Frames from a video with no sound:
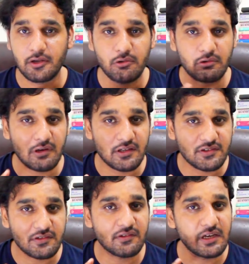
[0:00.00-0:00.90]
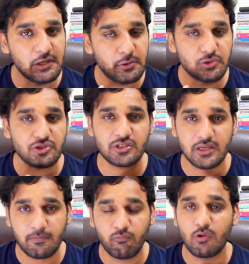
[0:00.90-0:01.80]
your questions really do
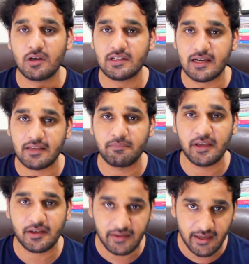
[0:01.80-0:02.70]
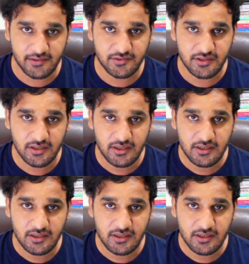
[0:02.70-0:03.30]
shape what I make next.